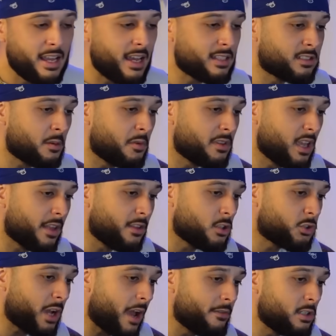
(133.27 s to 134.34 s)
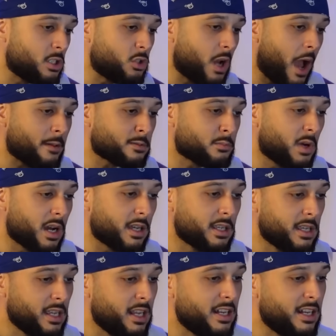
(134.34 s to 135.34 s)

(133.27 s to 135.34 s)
as some of the other Travis drops, but